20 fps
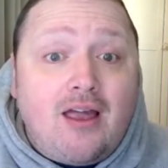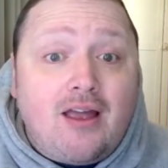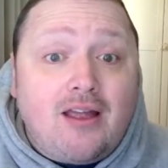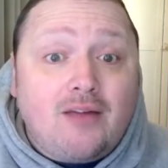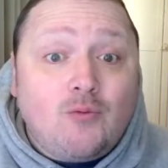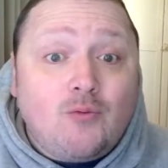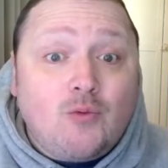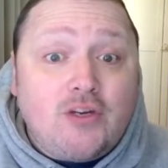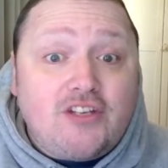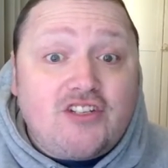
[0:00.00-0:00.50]

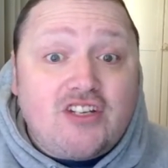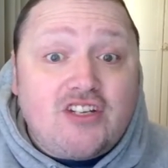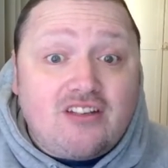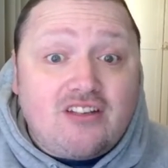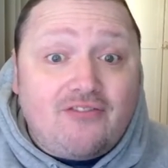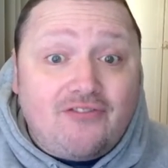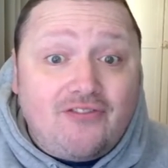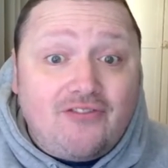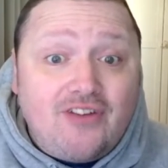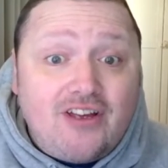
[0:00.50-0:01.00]
which is a
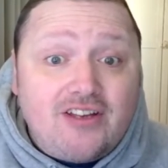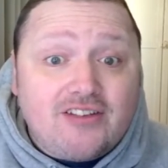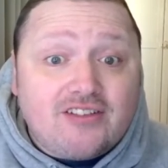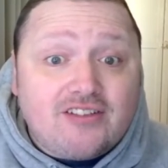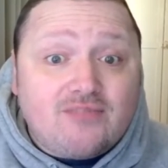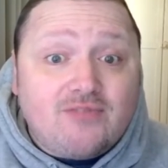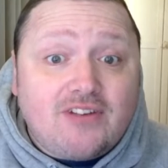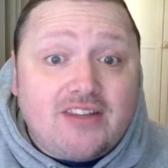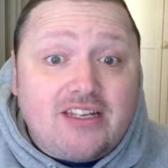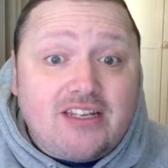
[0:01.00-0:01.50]
first
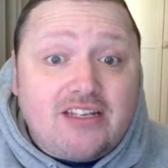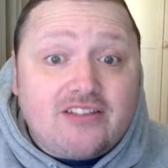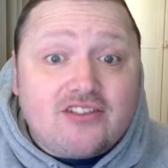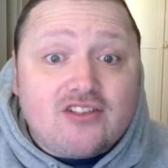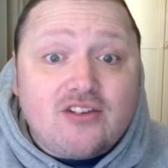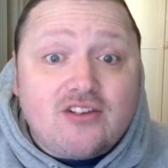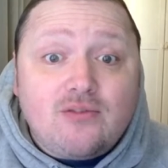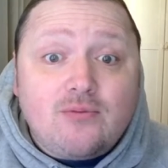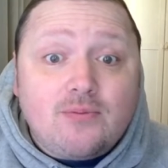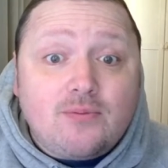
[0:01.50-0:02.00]
for these
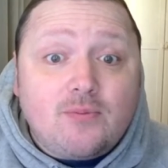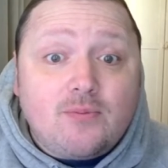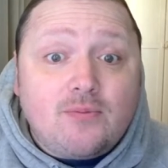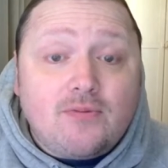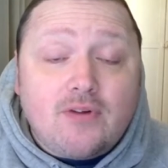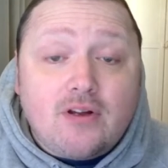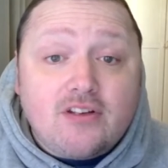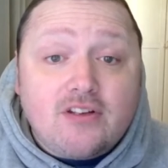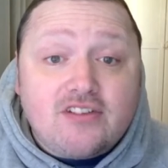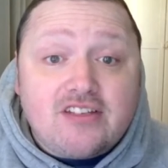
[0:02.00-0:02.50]
two,
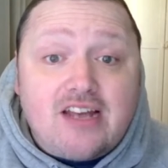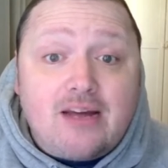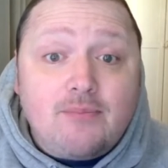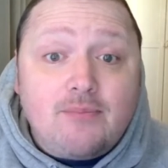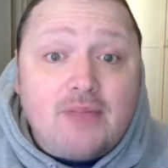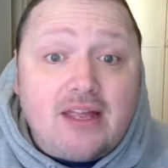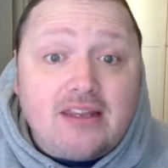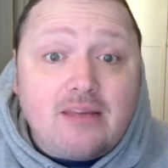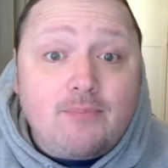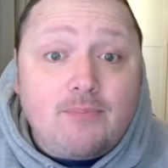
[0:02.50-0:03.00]
first time
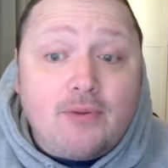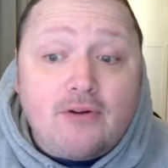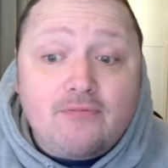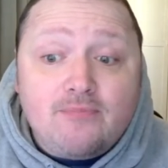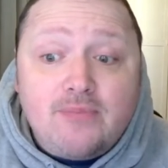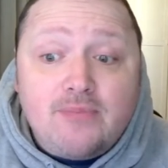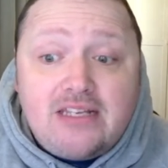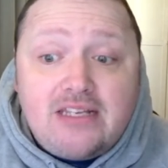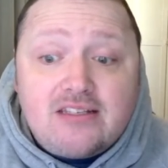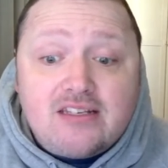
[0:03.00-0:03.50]
that they both
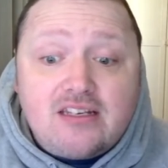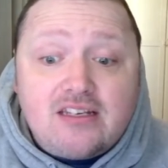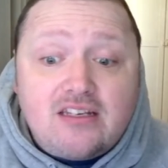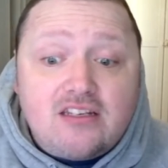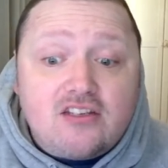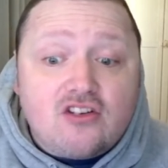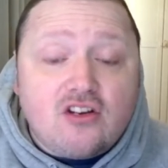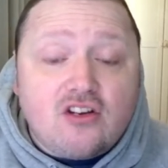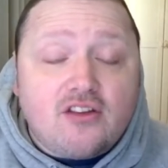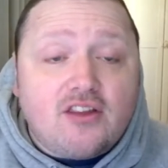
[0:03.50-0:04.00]
meeting
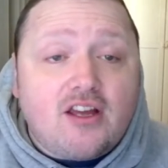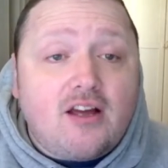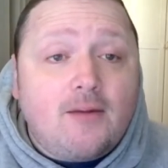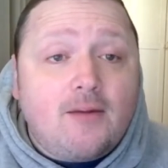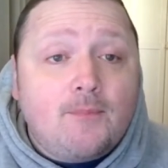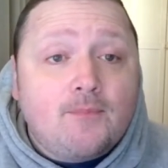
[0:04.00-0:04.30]
each other.